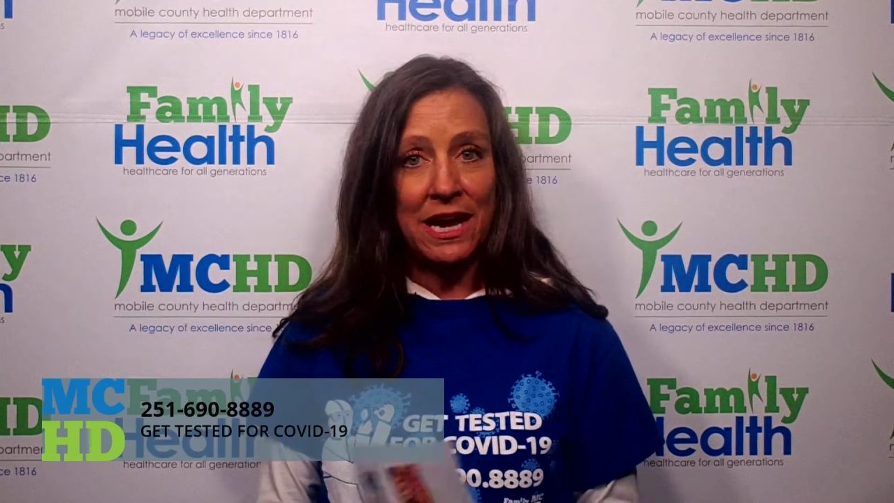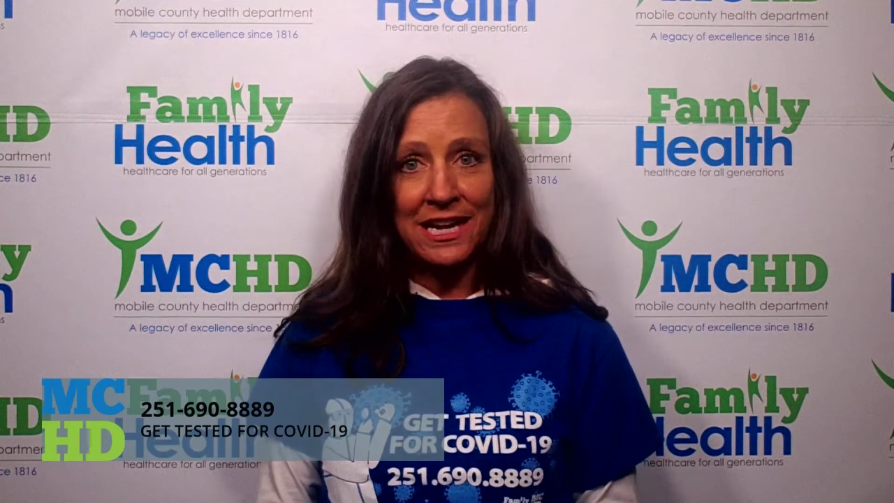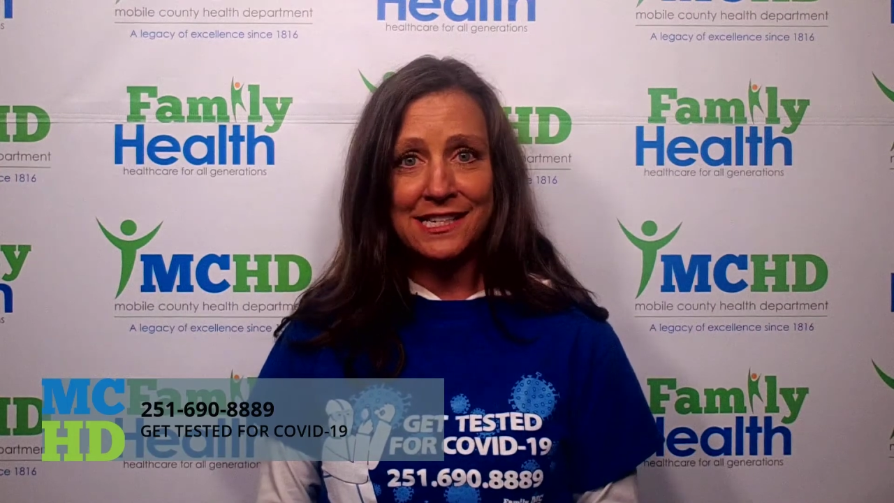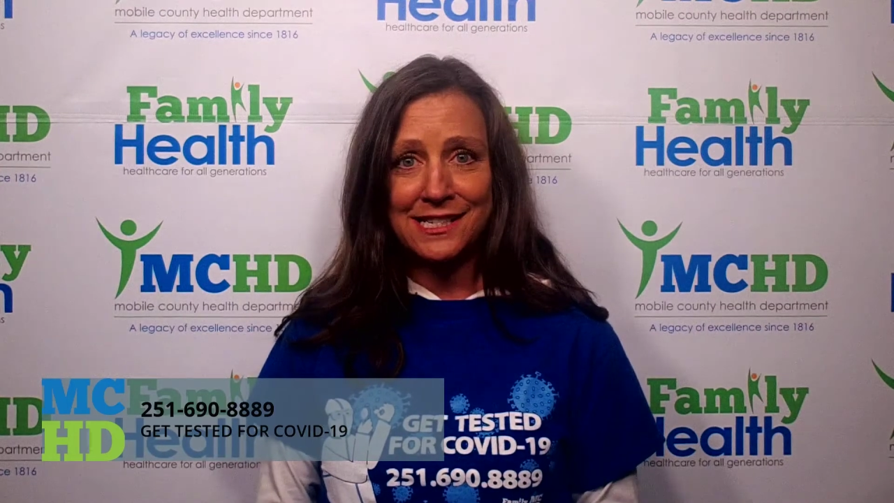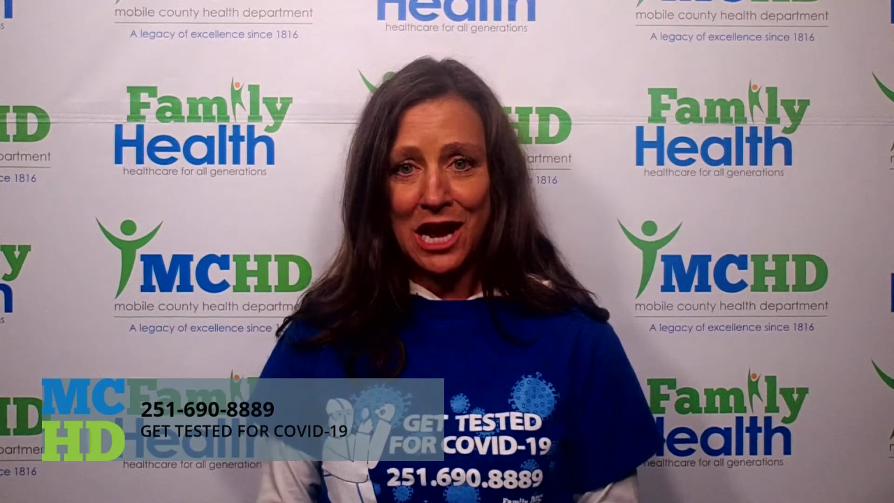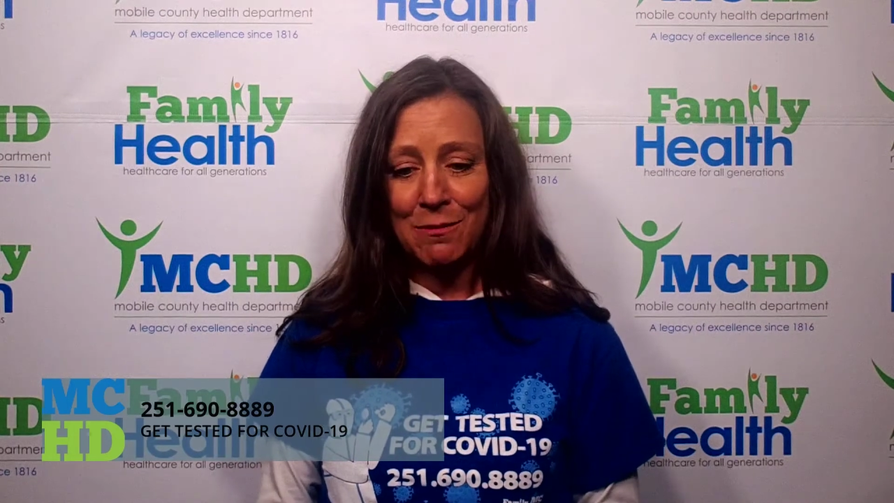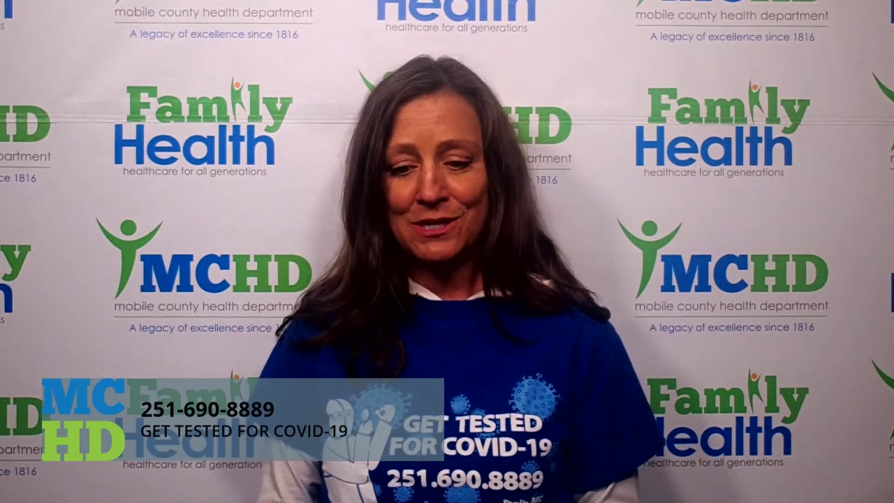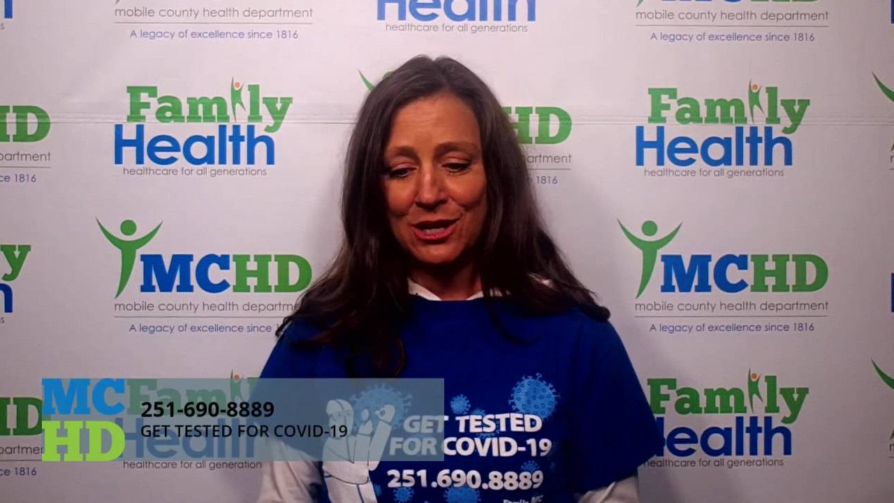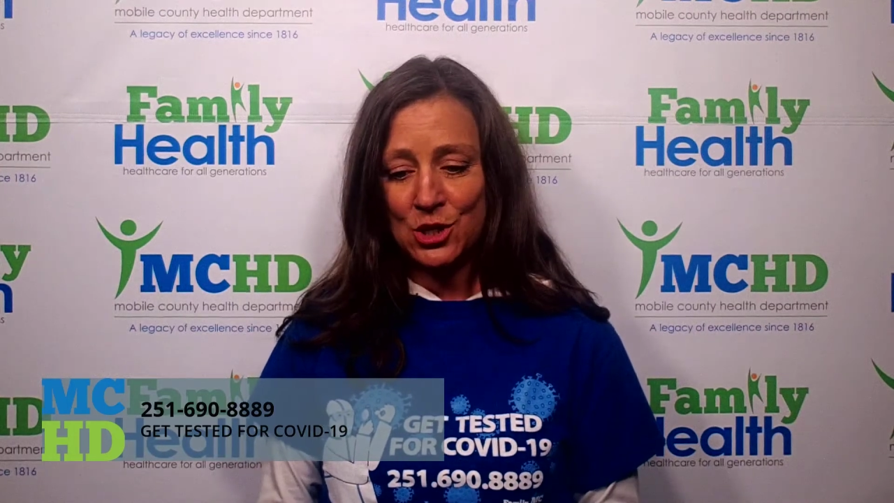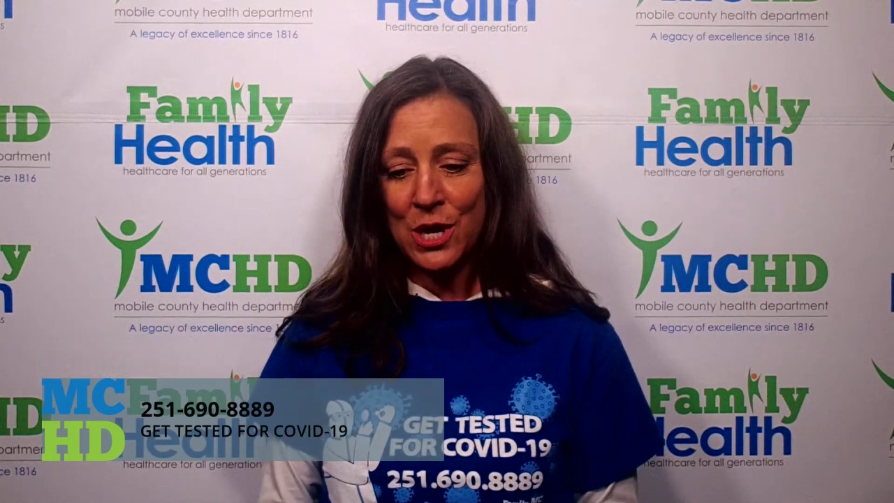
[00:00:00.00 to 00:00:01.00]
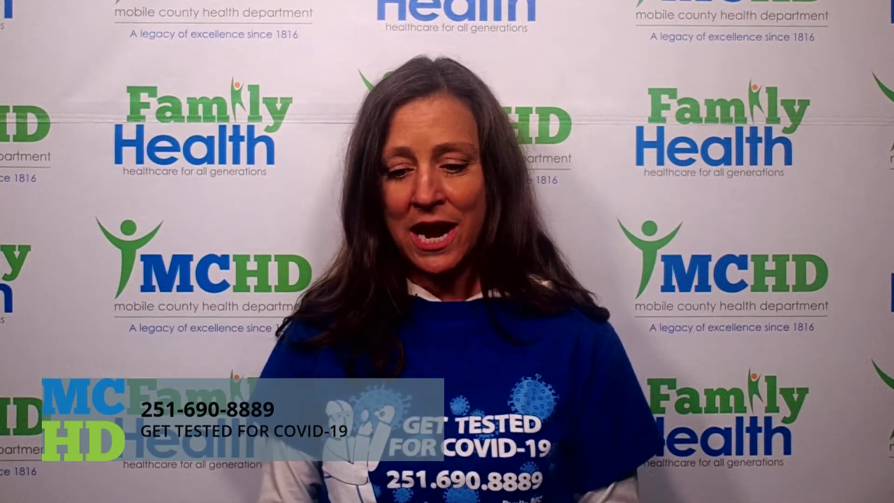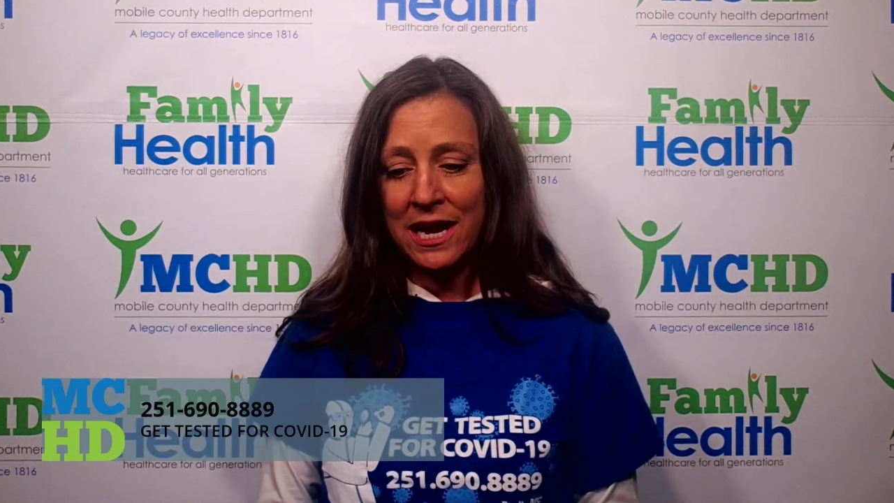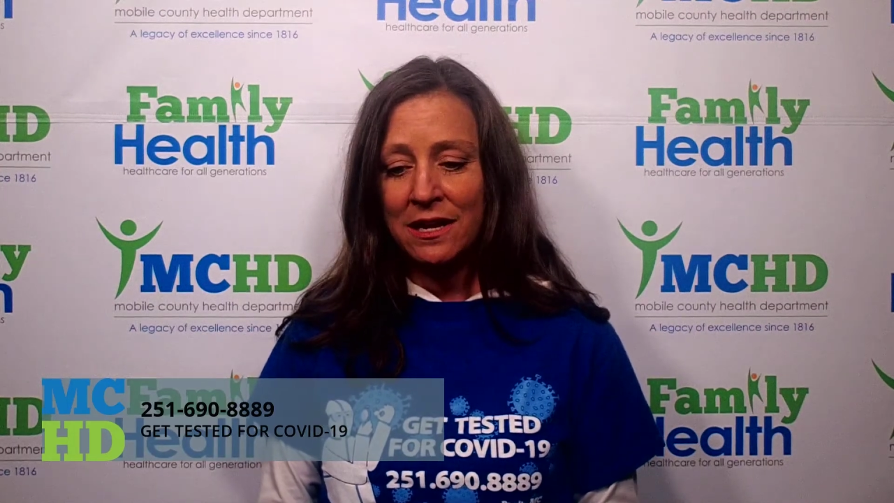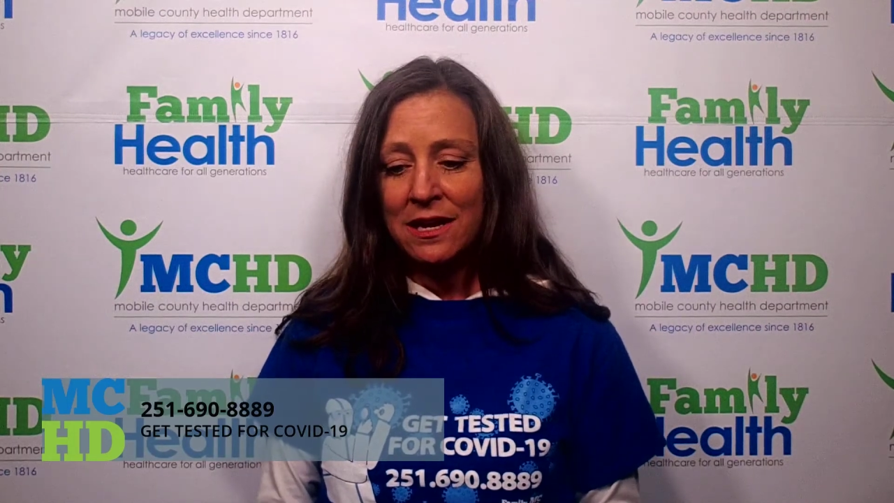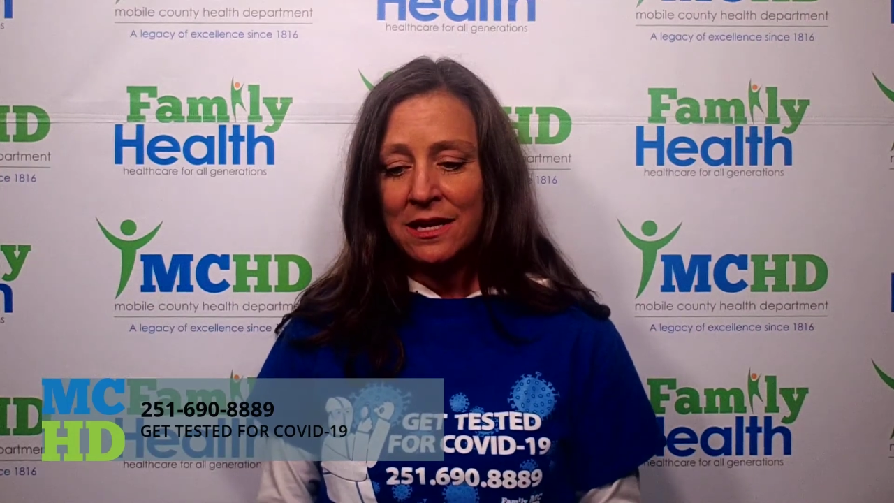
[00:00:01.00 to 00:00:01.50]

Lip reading: any steps in trying